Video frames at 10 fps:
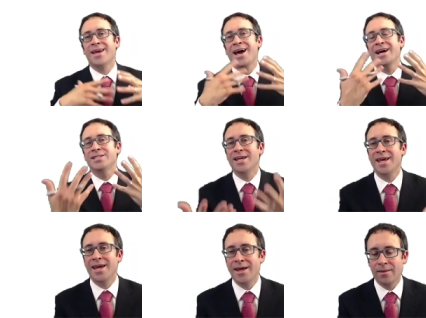
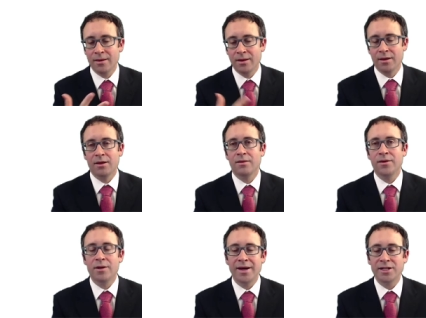cashing in
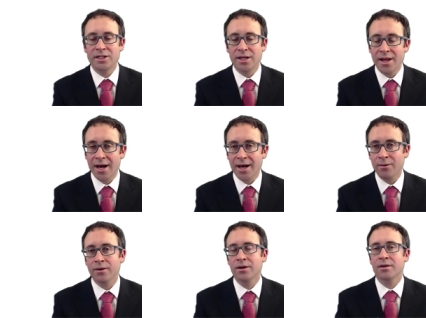the debenture
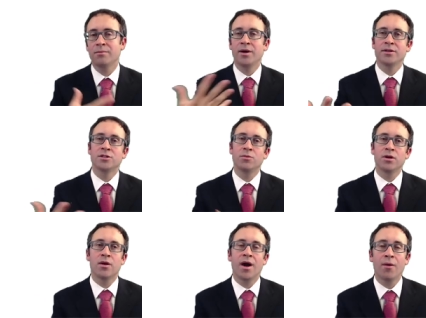now compared to what you